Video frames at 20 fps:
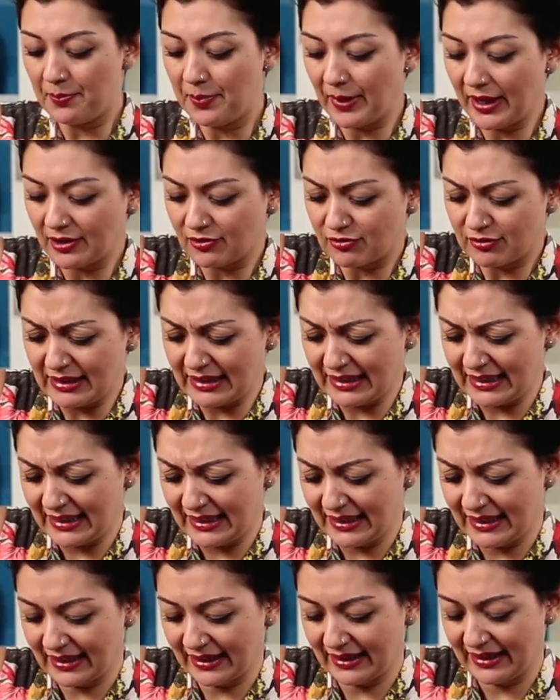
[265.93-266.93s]
But
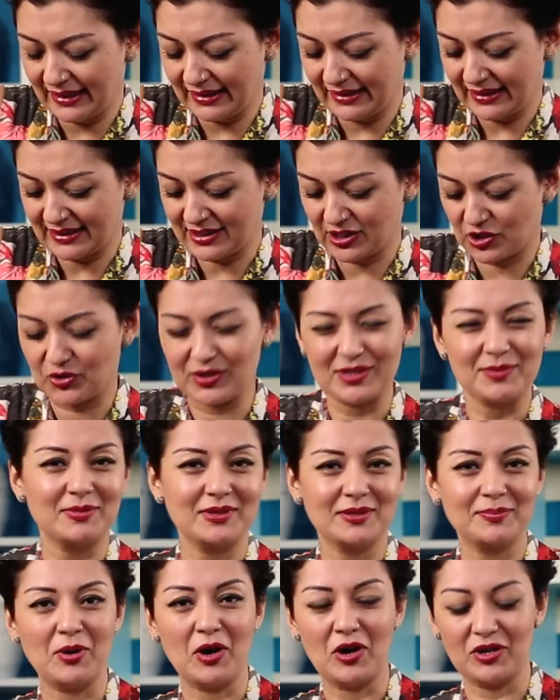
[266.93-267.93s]
really, I think that's a
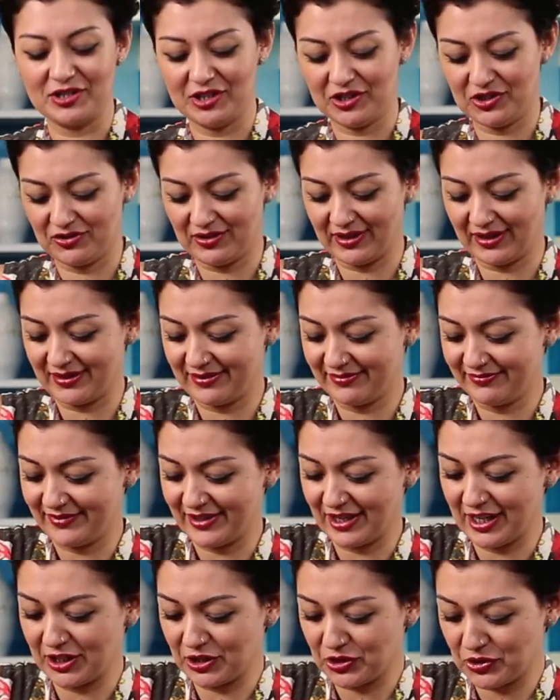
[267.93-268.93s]
Christmas party trick
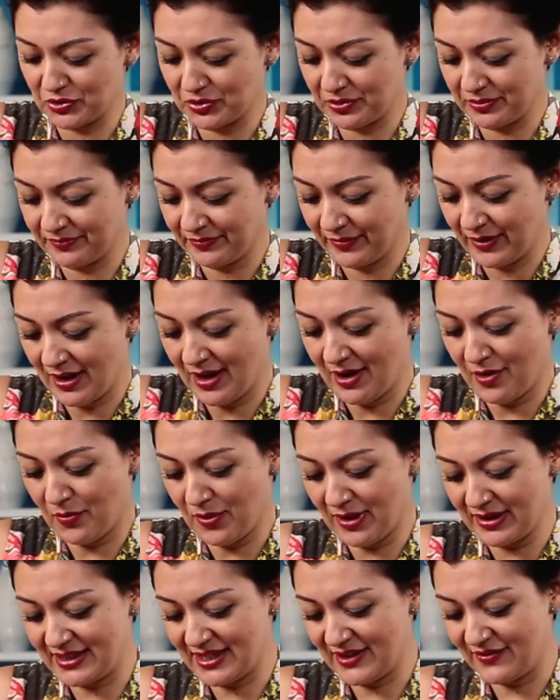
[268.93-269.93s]
that I do
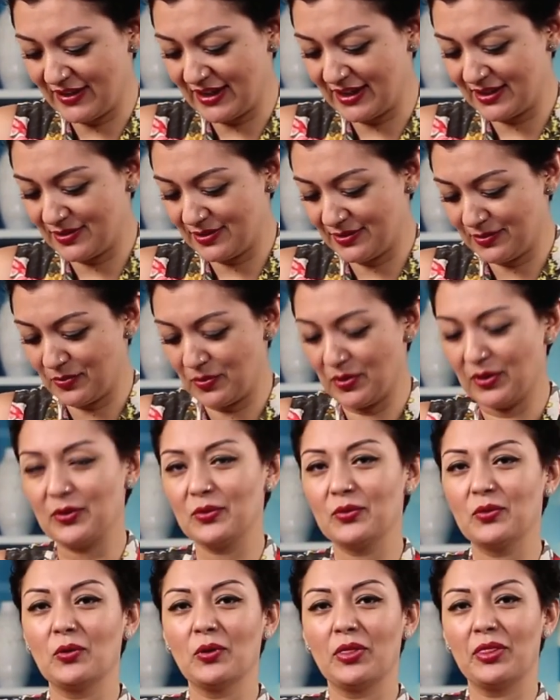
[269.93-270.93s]
once I've had
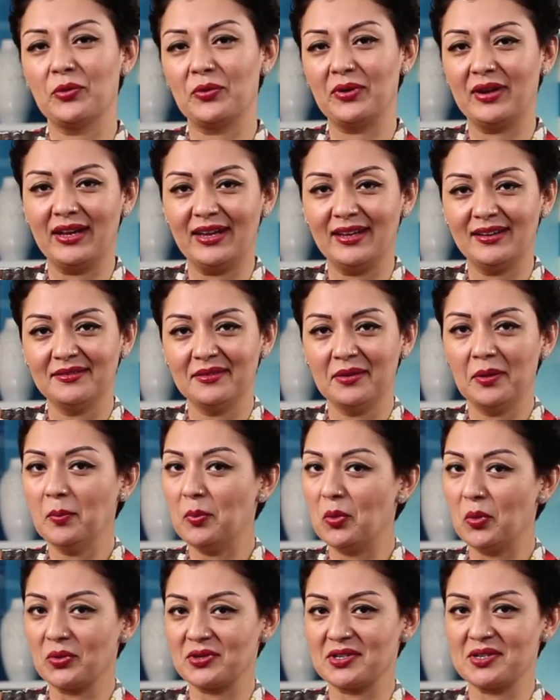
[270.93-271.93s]
1 or 3
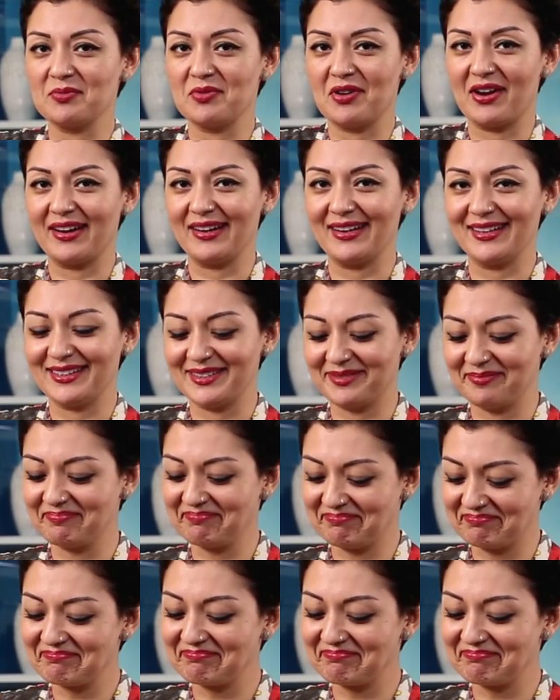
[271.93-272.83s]
Horton brandies.